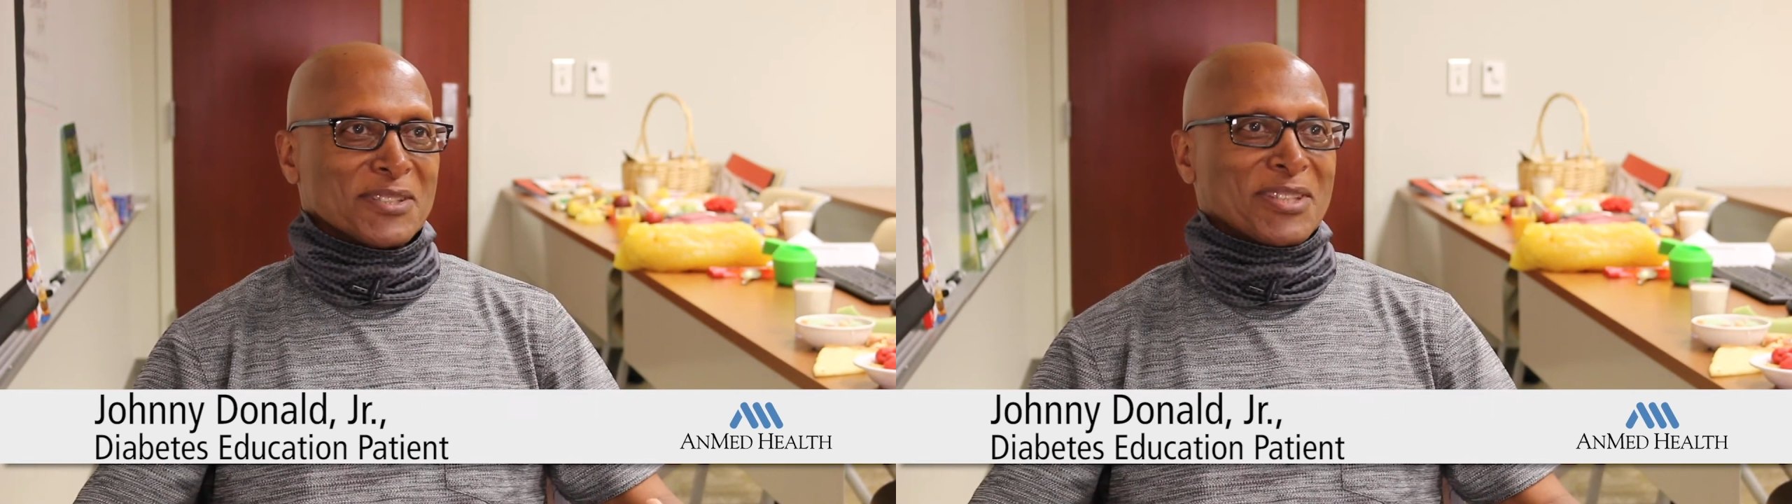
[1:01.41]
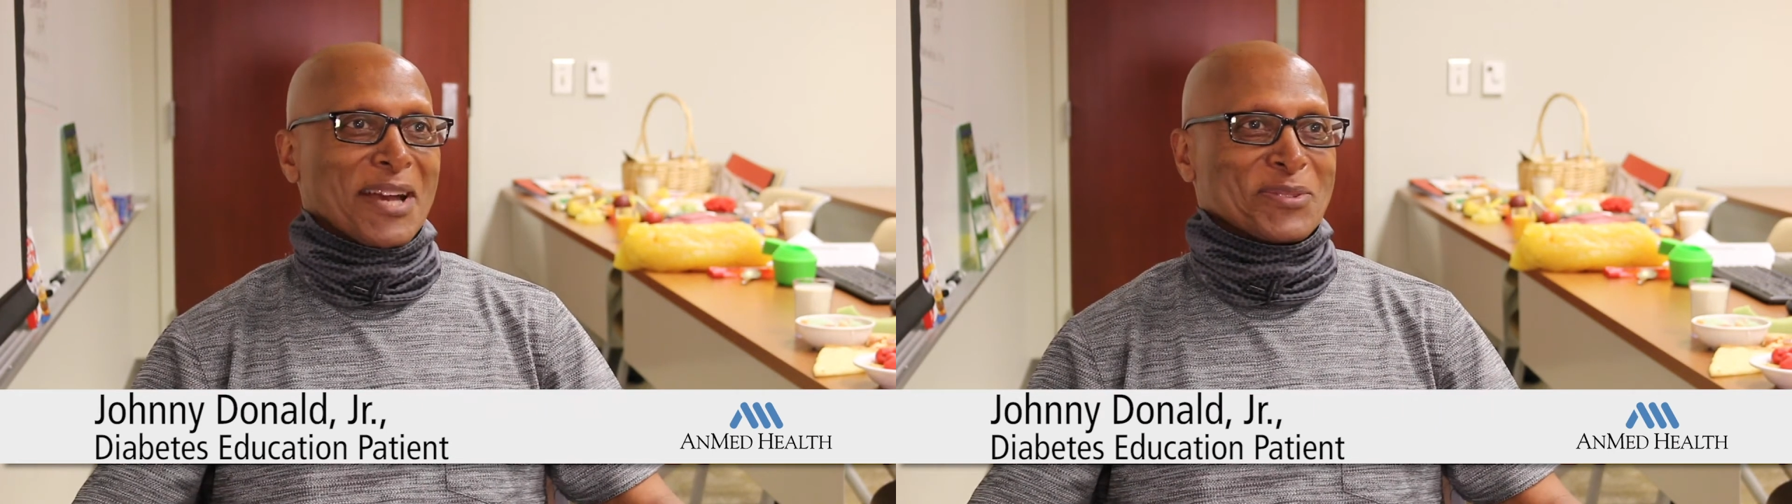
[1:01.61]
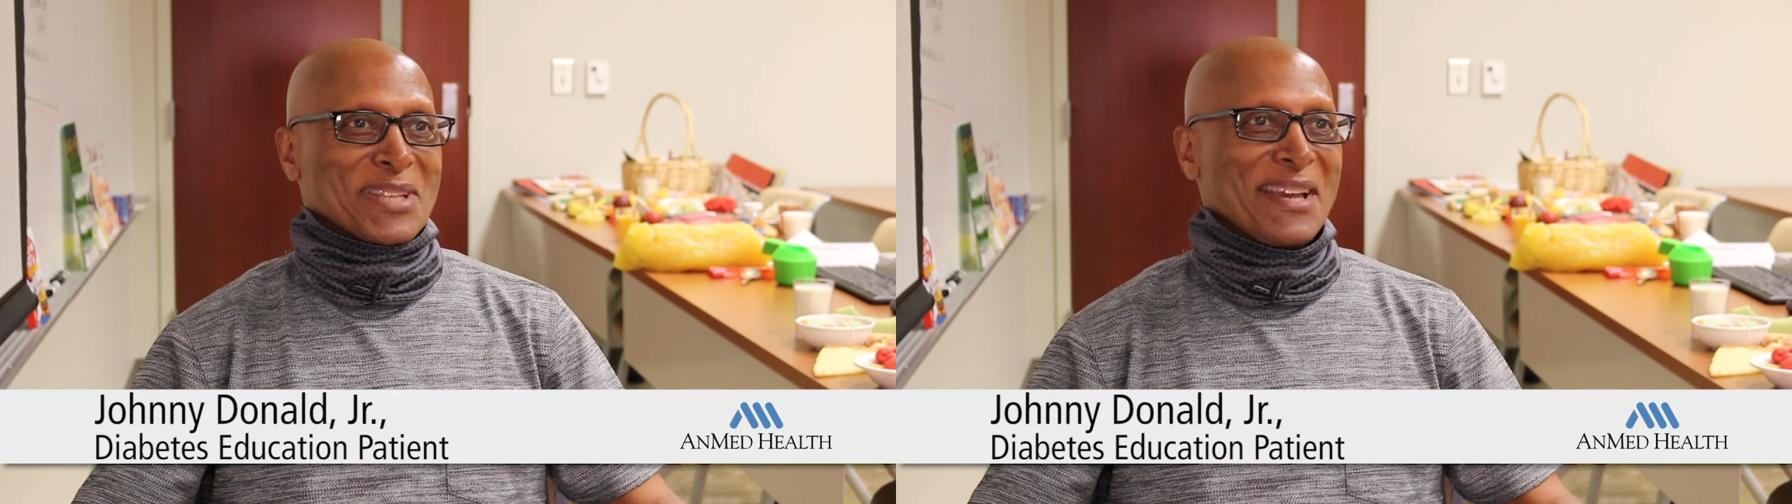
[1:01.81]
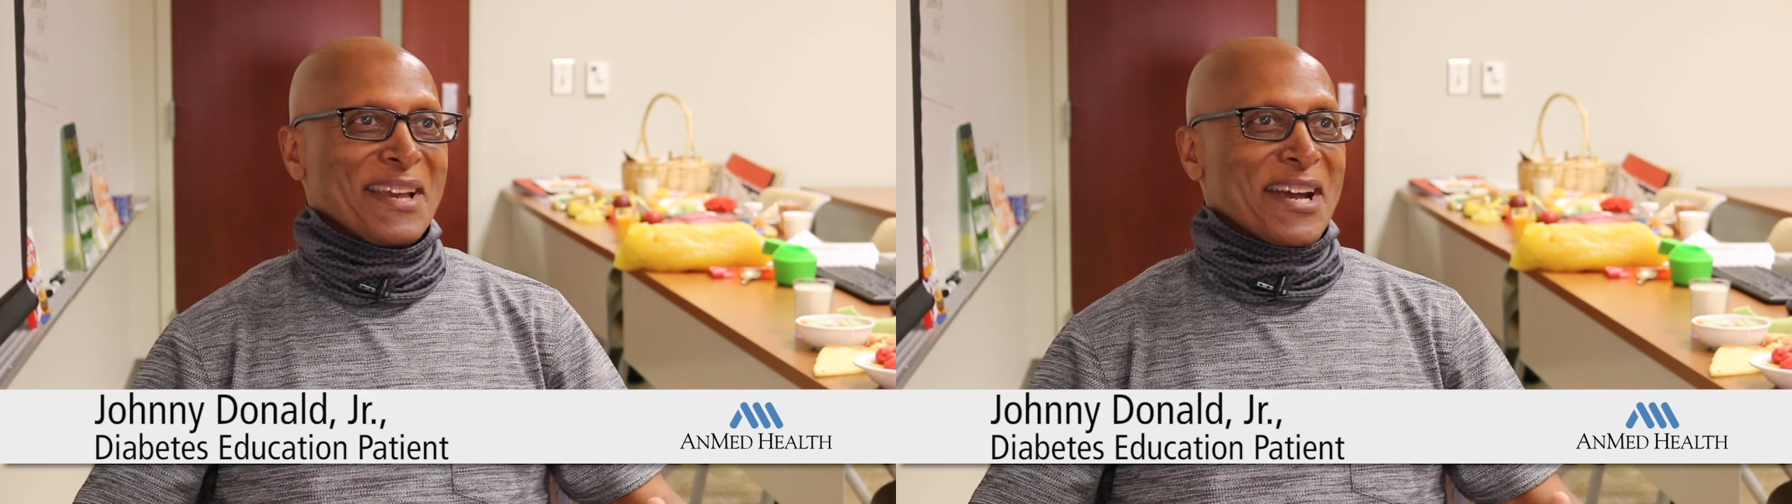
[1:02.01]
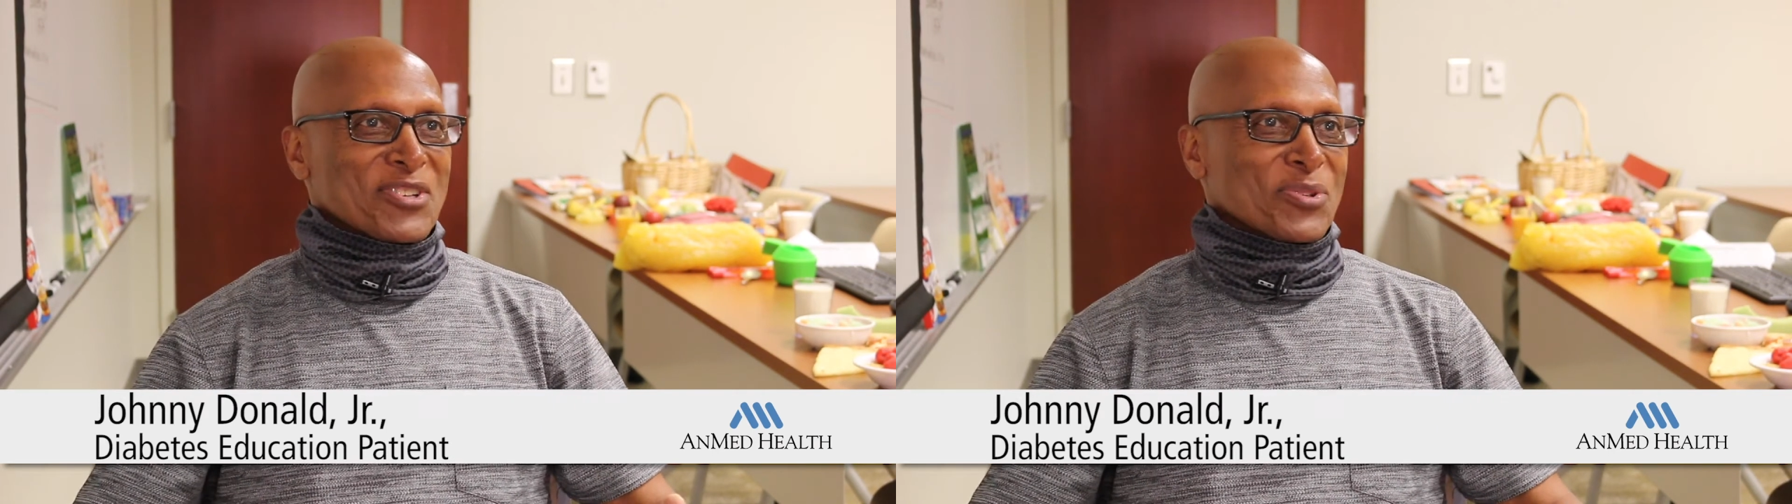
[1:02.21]
because
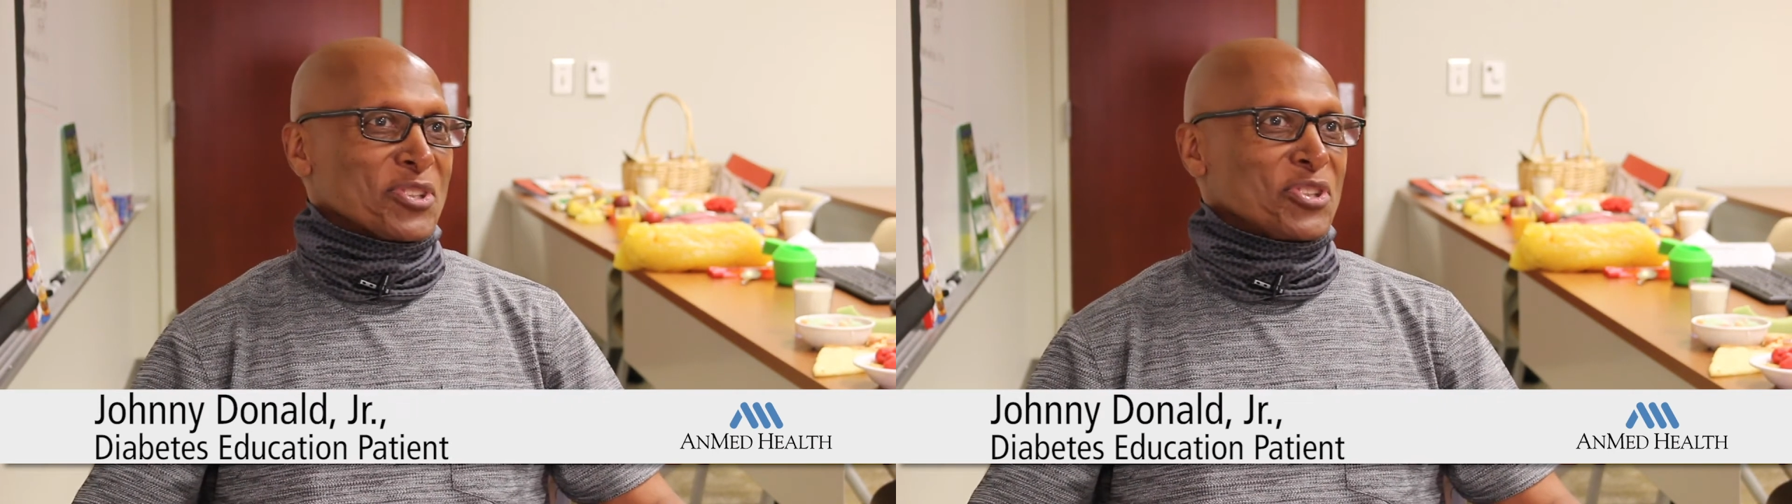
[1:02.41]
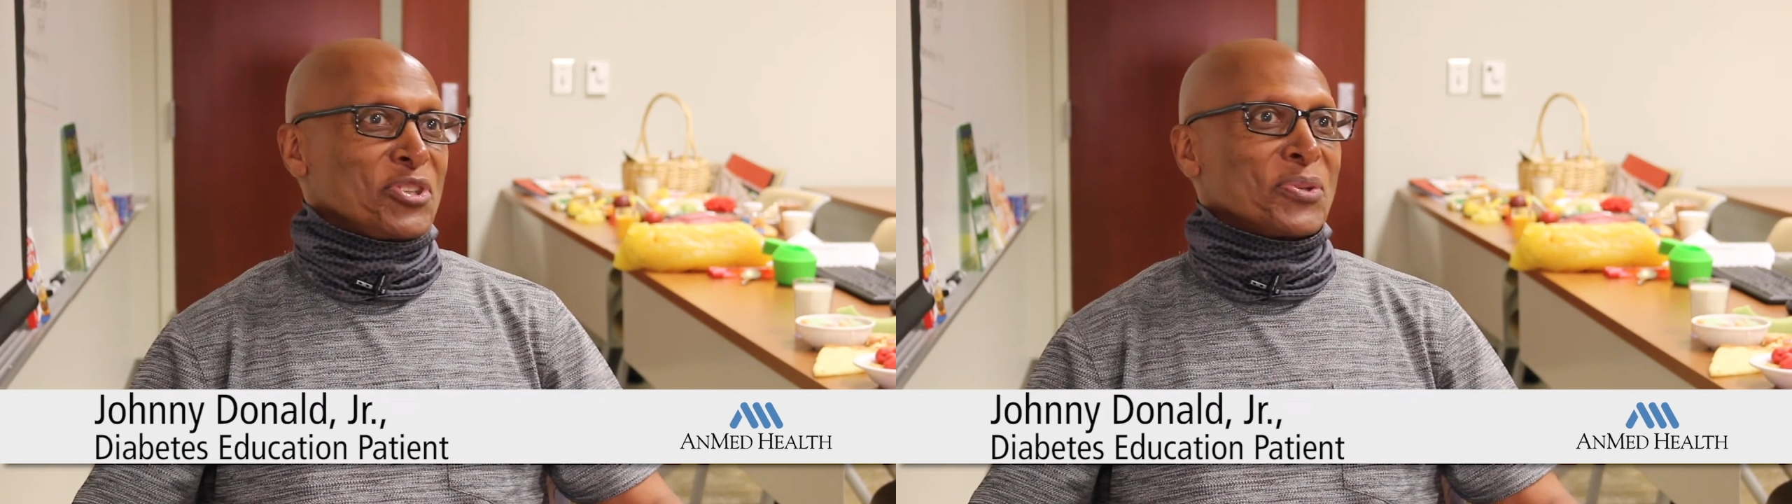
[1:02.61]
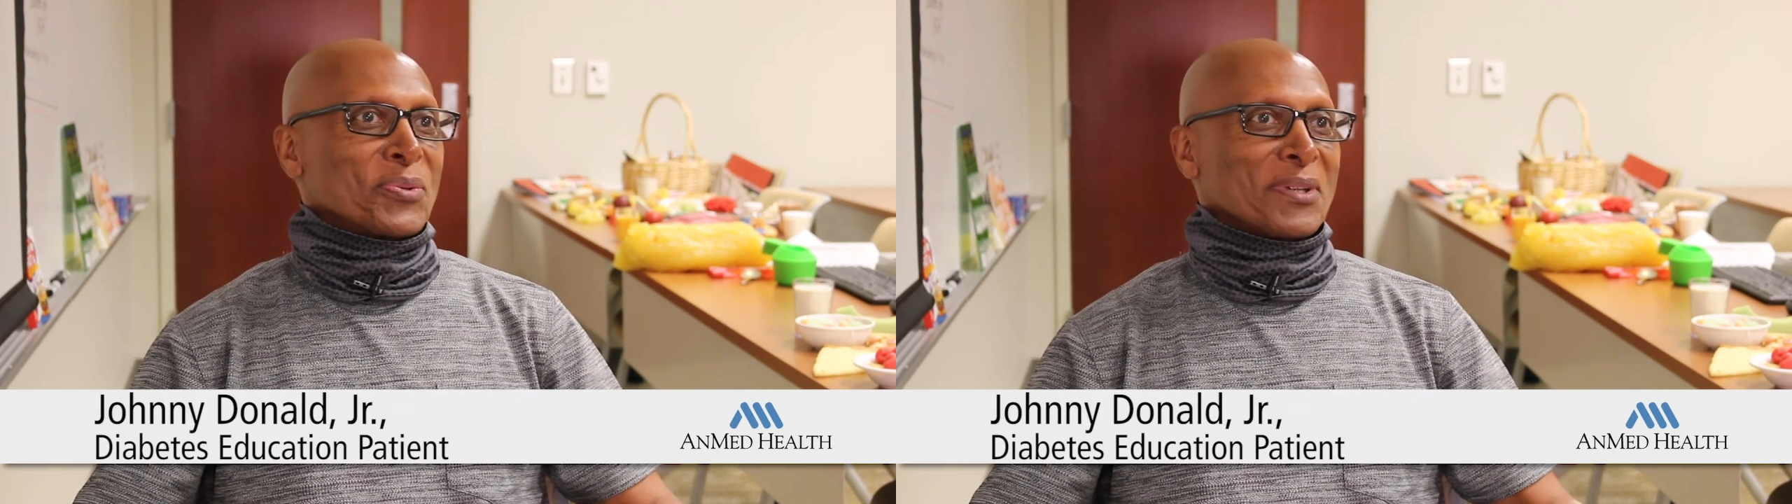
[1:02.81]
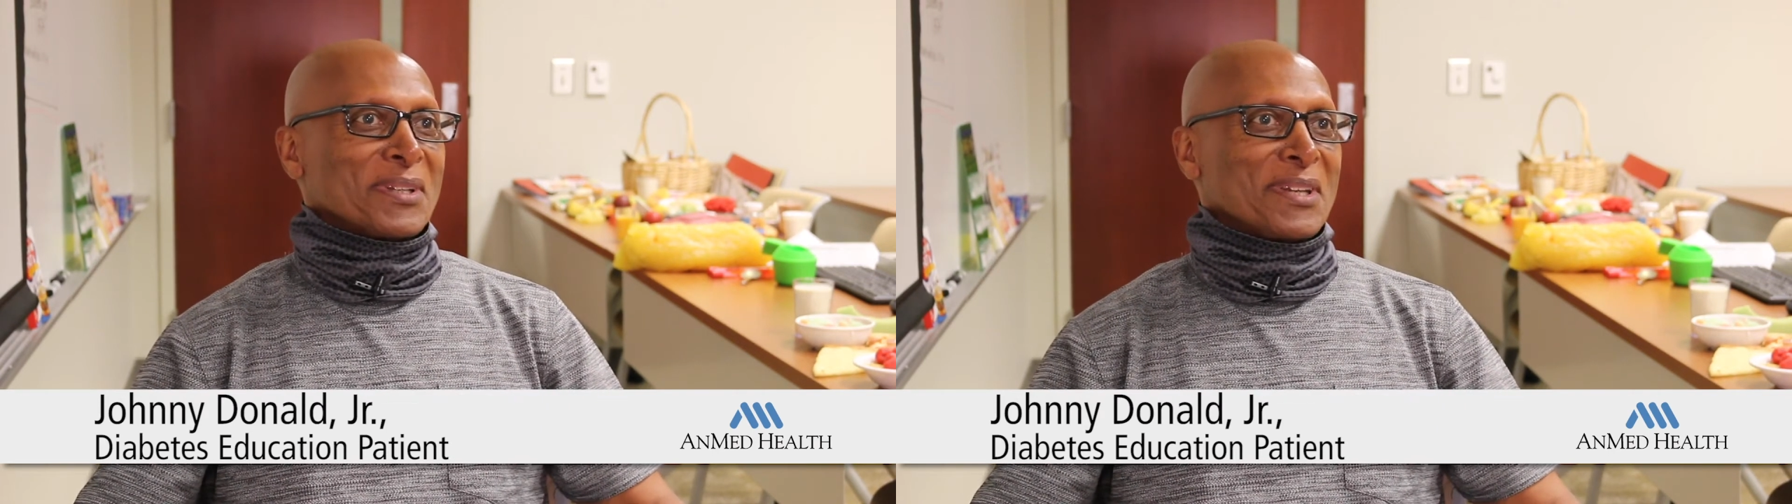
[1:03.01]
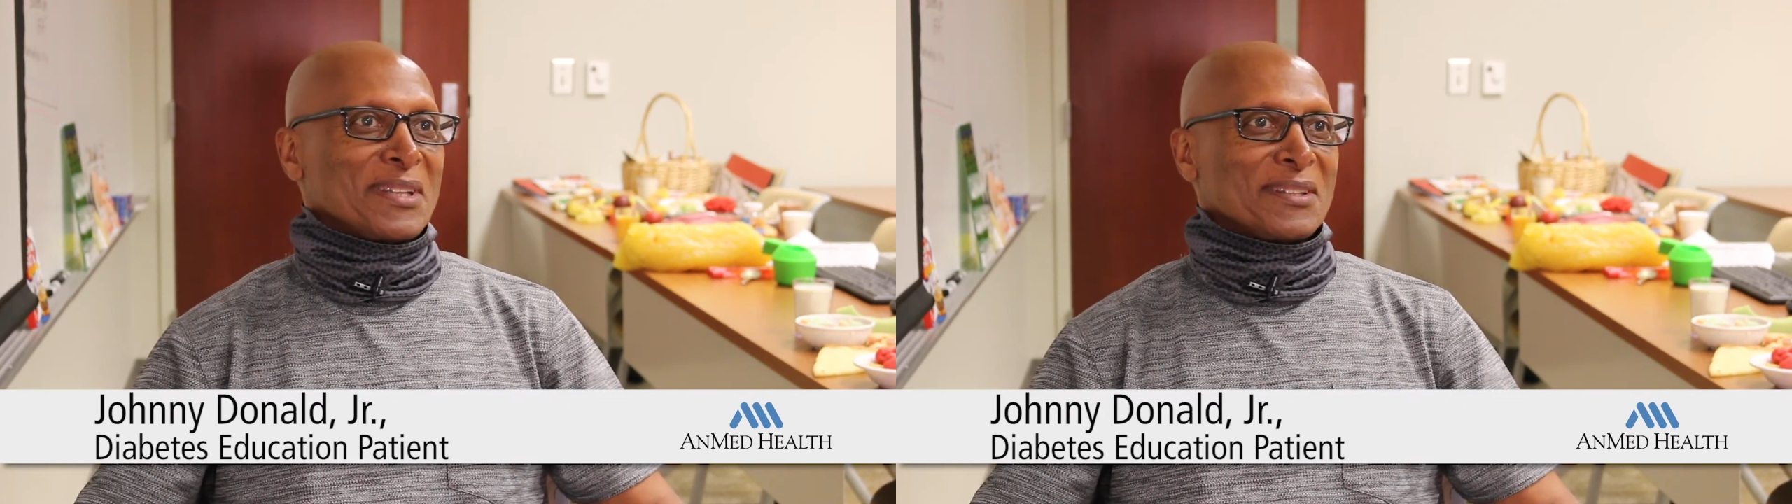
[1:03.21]
I started to
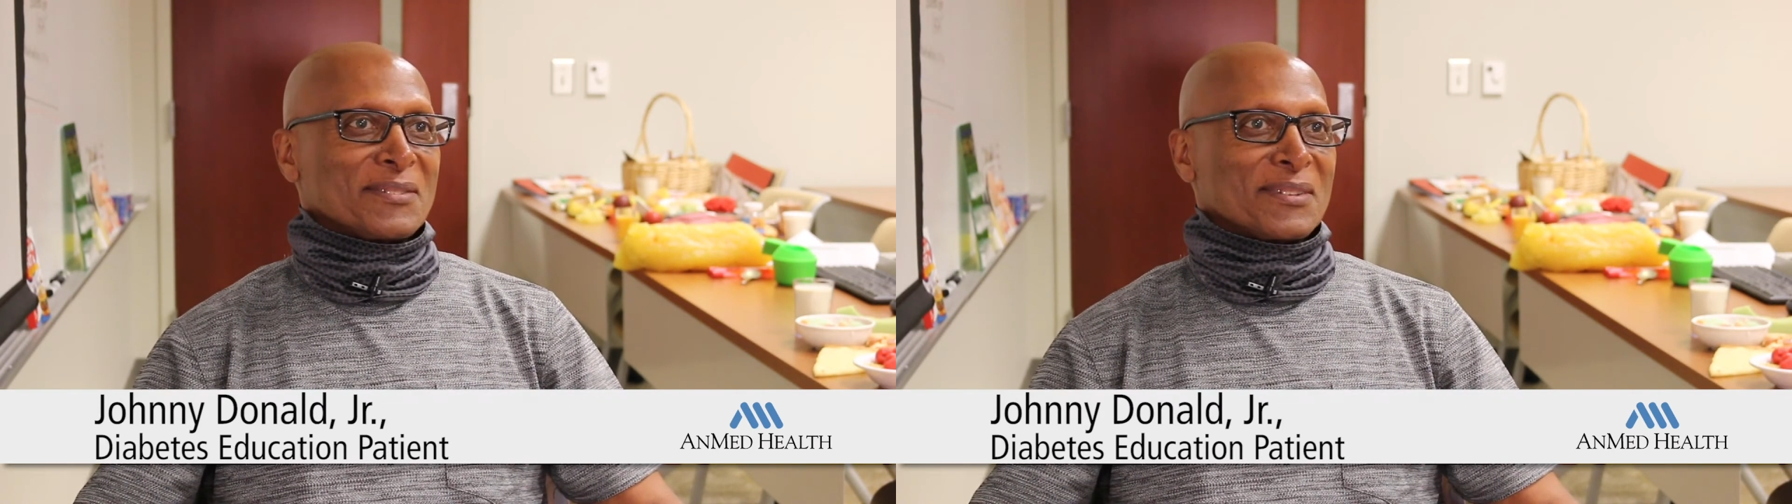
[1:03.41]
urinate